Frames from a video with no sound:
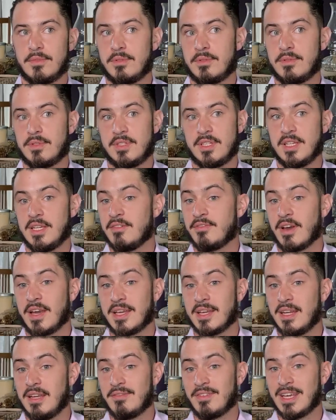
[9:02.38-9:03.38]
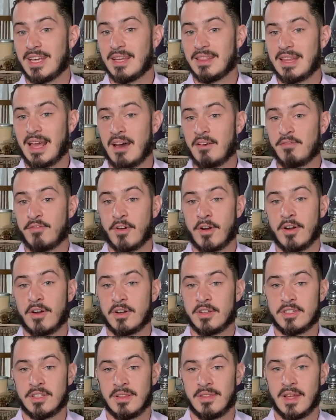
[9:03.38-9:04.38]
see if I can even get that
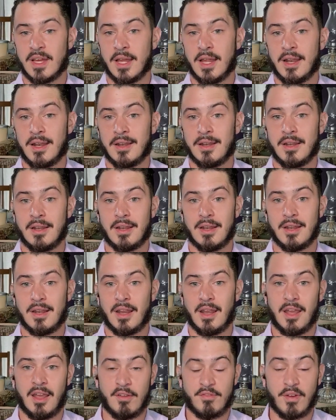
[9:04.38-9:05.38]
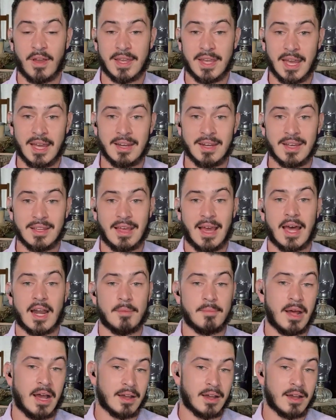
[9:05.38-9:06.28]
first, and then if I can get that,